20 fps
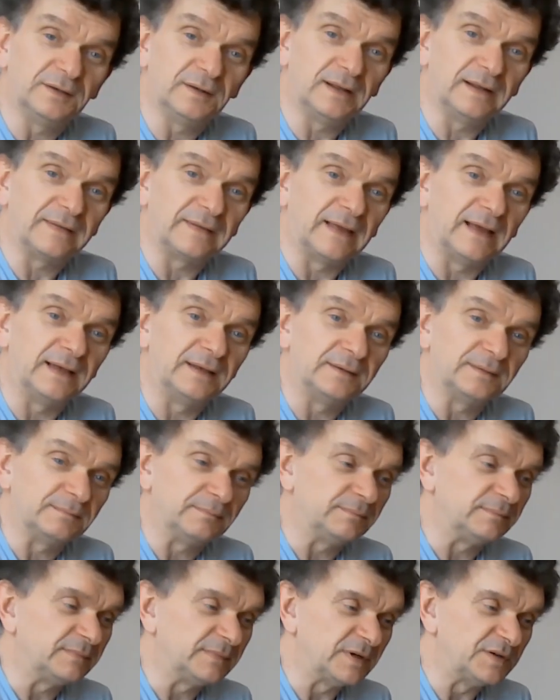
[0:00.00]
do like the hand
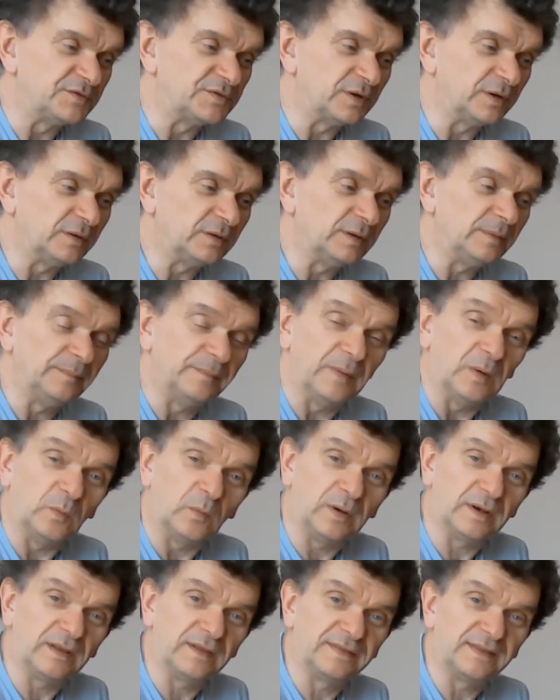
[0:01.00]
controller, but
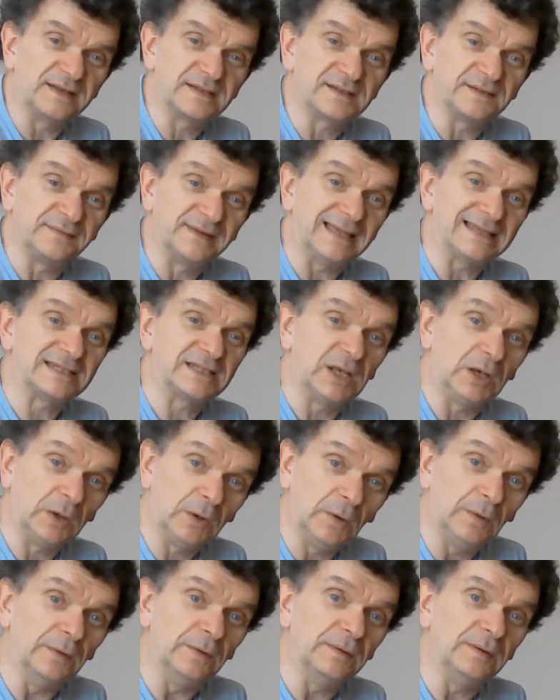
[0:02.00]
one of the things I've yet to
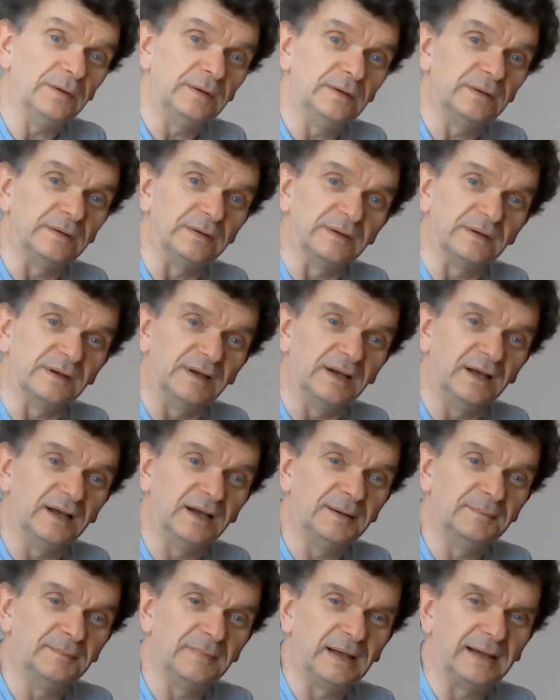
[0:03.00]
learn,
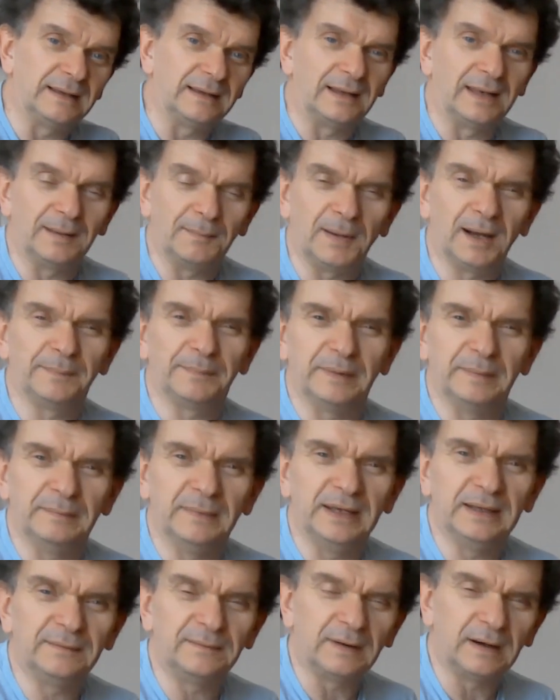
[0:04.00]
and it might be
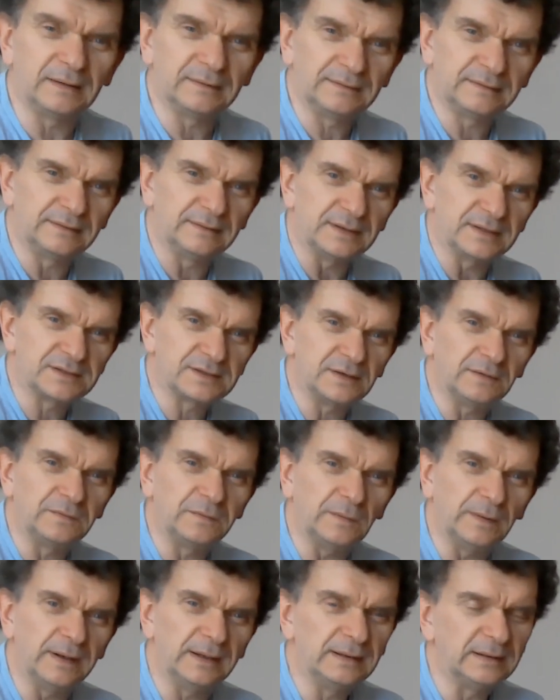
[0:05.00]
me rather than the
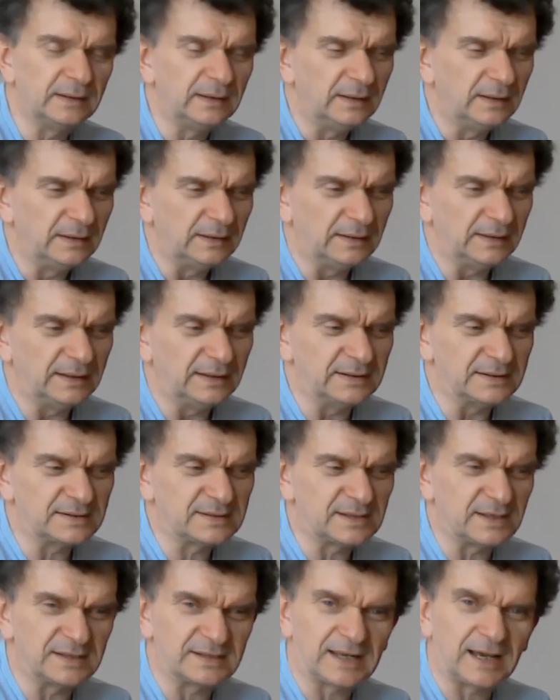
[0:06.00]
software,
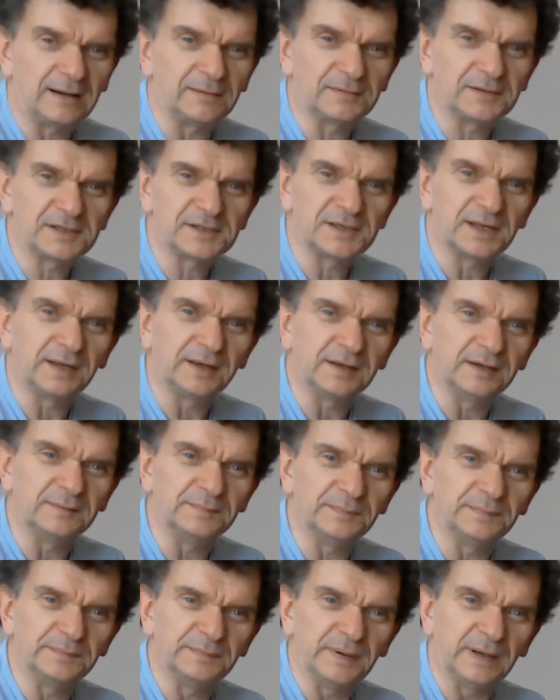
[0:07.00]
is how to sync up